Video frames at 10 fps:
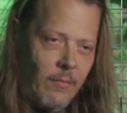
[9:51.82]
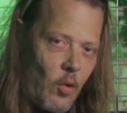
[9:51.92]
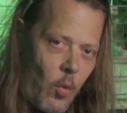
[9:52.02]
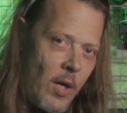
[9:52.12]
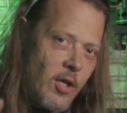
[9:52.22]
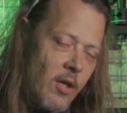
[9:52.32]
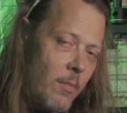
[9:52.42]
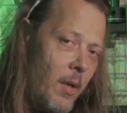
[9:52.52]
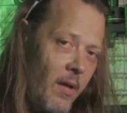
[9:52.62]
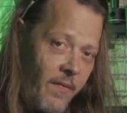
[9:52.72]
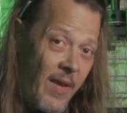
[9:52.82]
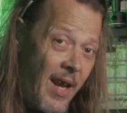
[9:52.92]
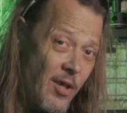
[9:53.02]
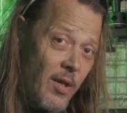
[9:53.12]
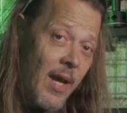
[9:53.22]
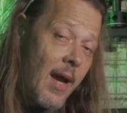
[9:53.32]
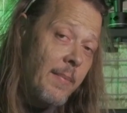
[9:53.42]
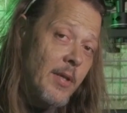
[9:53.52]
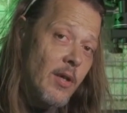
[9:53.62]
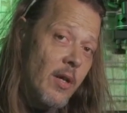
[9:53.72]
questionable if it actually
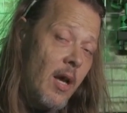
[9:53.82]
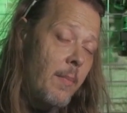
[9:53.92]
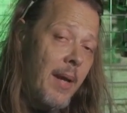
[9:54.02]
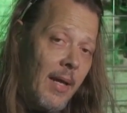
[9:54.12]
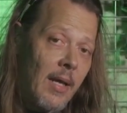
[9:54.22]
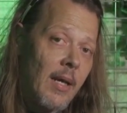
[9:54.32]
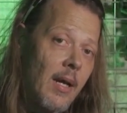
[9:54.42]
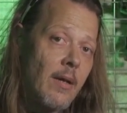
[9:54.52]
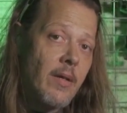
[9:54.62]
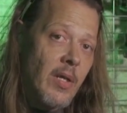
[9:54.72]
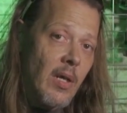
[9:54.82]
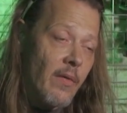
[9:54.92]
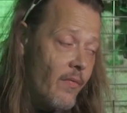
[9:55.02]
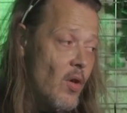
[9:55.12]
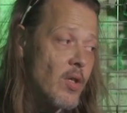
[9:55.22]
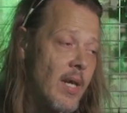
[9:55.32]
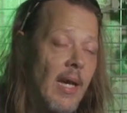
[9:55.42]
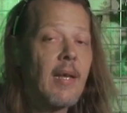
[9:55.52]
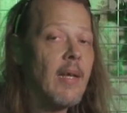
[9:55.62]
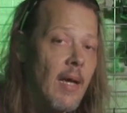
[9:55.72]
happens or not, but I can guarantee you
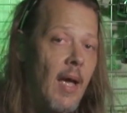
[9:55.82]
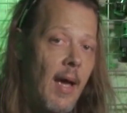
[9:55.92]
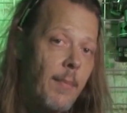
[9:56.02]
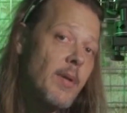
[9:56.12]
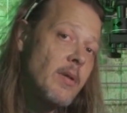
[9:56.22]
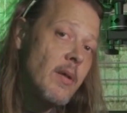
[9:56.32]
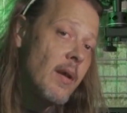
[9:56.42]
firsthand it happens.